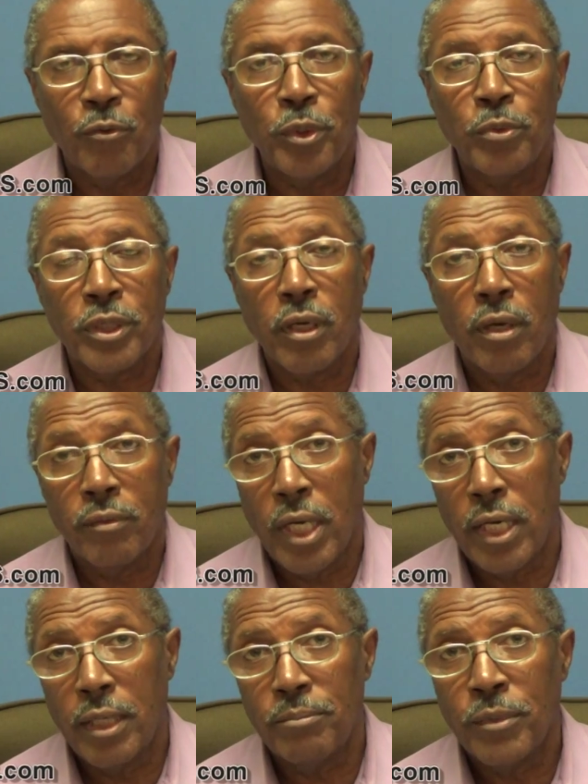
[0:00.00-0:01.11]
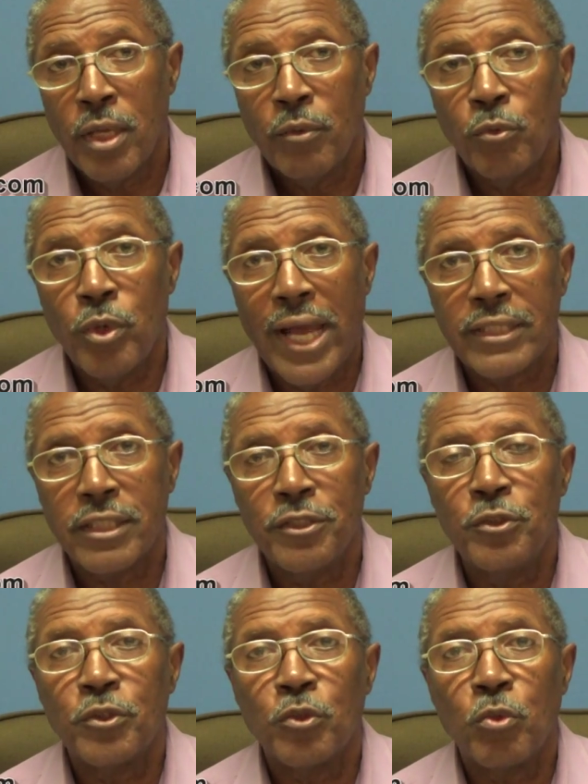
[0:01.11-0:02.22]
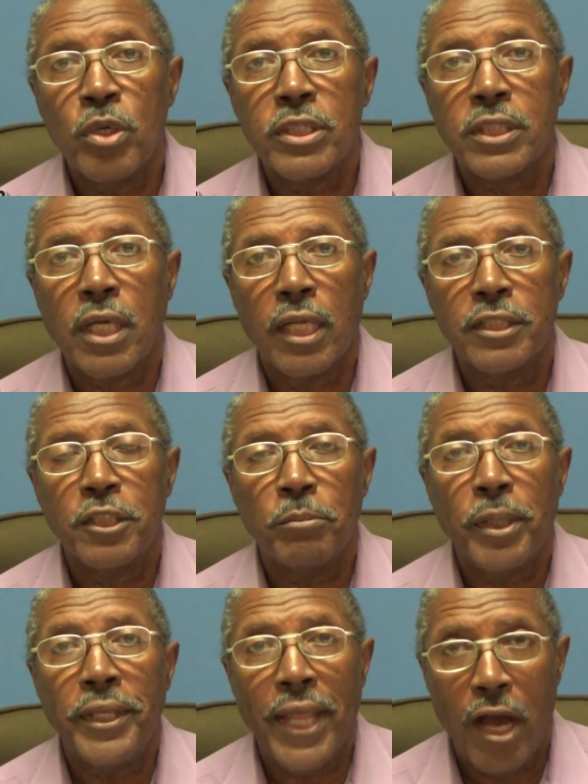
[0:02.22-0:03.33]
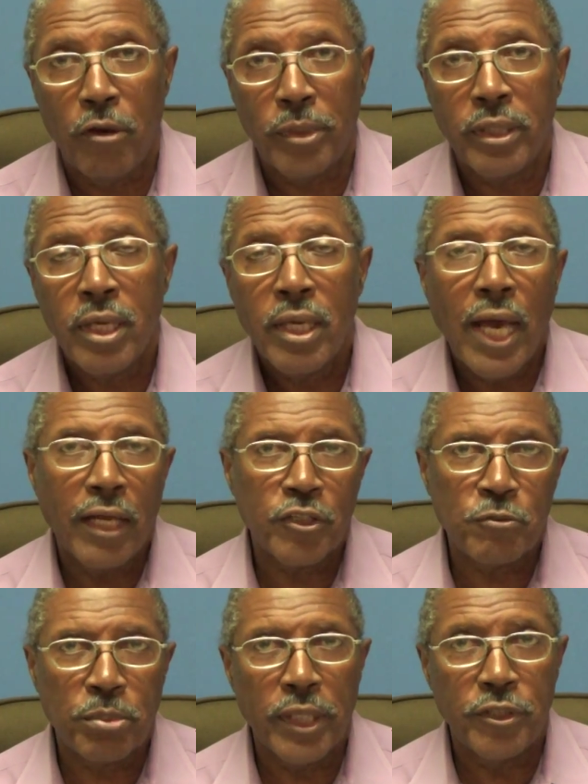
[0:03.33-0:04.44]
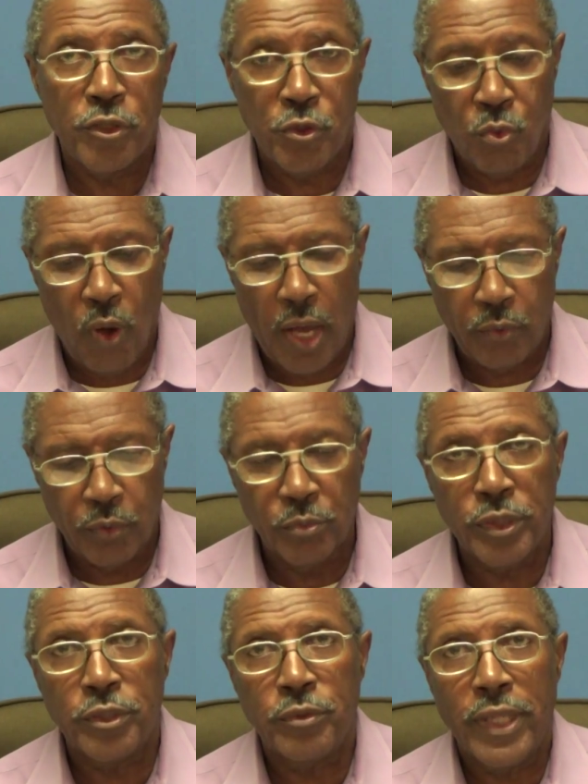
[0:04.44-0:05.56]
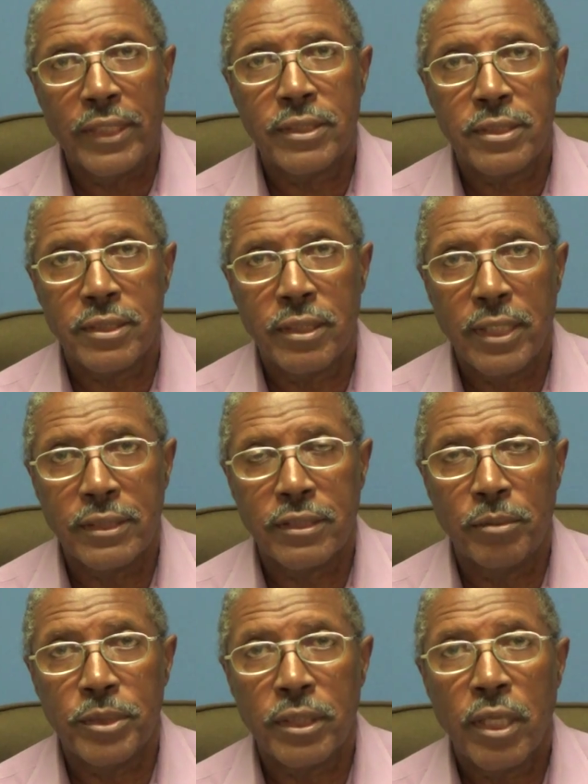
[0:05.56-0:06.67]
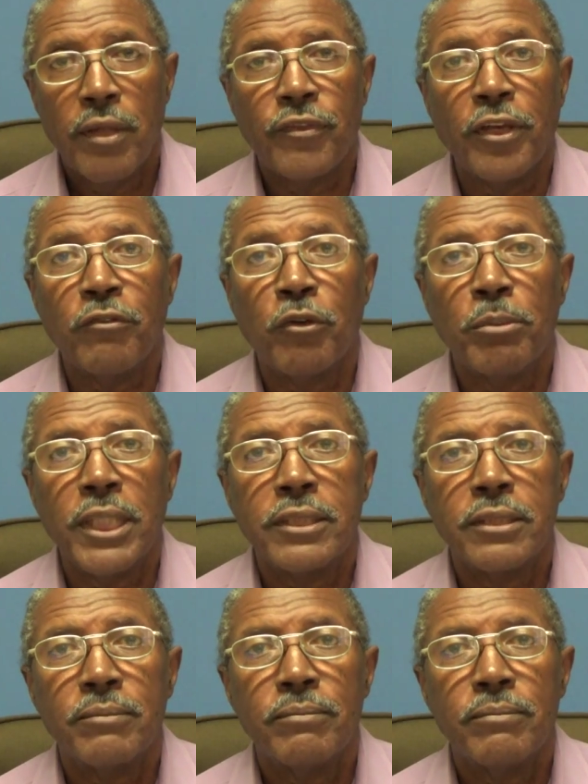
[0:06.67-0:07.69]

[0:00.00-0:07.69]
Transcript: We're actually using the word scholarship endowment. I'll explain to you why when we do that subject. Thank you very much.